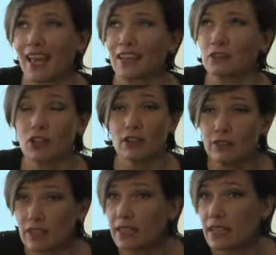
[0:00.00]
Not only
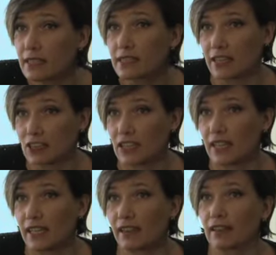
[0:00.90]
for the kids,
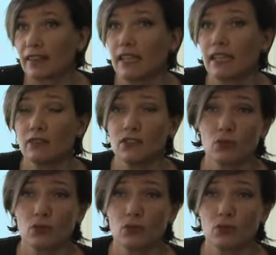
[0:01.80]
actually. I think given